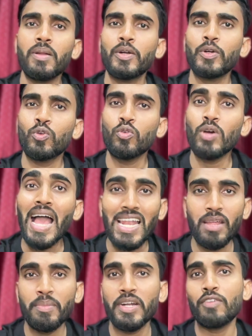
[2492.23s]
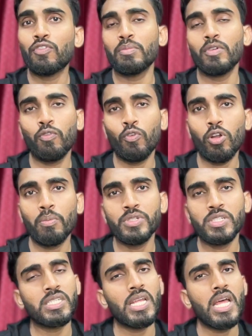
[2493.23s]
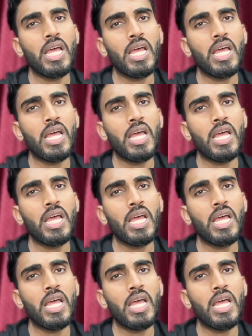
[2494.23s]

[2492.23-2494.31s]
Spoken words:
to eliminate from the 4 options.